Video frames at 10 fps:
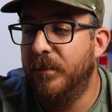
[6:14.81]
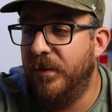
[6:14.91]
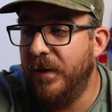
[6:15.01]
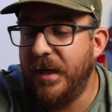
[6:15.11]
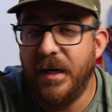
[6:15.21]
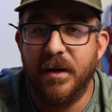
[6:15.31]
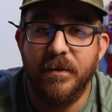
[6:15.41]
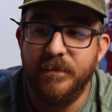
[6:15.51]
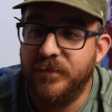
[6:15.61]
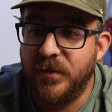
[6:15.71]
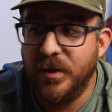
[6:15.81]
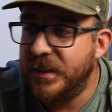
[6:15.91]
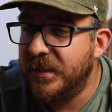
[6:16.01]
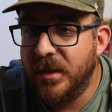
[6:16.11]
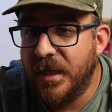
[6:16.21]
But right here, you're
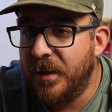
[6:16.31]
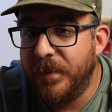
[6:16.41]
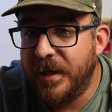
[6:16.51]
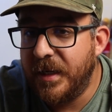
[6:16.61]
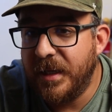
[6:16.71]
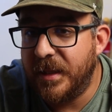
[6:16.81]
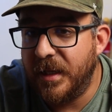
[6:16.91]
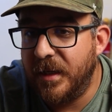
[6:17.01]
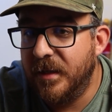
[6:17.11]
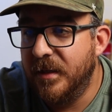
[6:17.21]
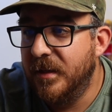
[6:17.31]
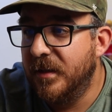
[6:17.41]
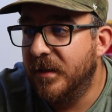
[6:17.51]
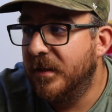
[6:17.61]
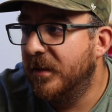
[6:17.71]
not telling anybody anything.
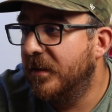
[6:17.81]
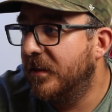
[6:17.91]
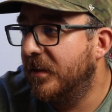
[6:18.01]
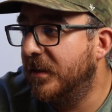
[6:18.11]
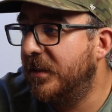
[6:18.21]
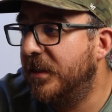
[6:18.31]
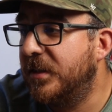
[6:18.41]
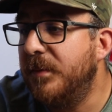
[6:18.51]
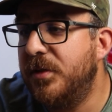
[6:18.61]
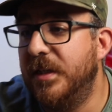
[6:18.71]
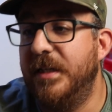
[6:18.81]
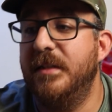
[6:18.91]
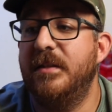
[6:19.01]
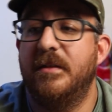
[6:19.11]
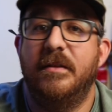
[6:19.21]
Because the assumption
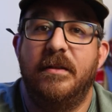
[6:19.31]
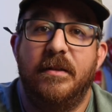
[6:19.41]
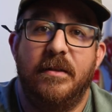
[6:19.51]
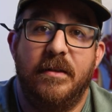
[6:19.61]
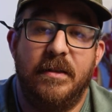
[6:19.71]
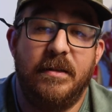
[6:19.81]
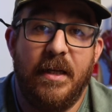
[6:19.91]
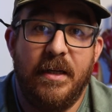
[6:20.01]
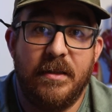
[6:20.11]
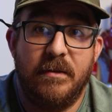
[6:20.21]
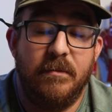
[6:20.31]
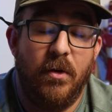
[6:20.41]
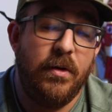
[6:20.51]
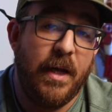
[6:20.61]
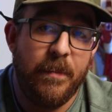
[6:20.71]
is, is that it,
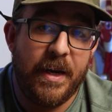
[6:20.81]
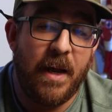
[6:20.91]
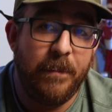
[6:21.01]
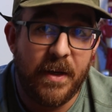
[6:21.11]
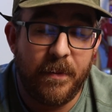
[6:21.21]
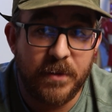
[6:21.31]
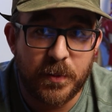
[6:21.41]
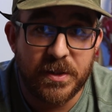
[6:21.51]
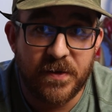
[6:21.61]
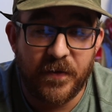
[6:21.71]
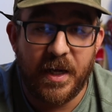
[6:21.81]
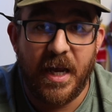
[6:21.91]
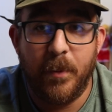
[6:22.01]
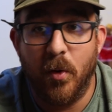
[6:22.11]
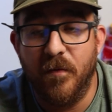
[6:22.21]
okay, it may not be a specific
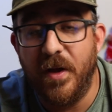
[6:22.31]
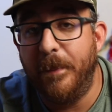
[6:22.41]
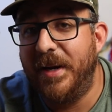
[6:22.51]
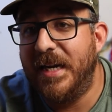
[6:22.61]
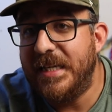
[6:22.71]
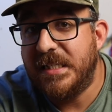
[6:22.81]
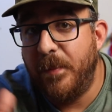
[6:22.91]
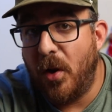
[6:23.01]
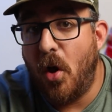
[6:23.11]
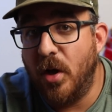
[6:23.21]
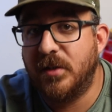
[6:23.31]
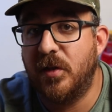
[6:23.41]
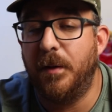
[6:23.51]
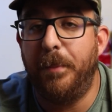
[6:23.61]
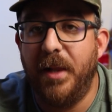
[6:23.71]
game or event, but at least it belongs
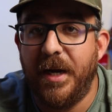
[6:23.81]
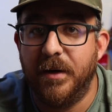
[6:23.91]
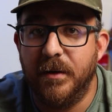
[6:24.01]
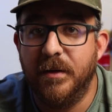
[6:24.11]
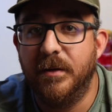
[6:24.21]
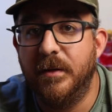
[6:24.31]
to the player.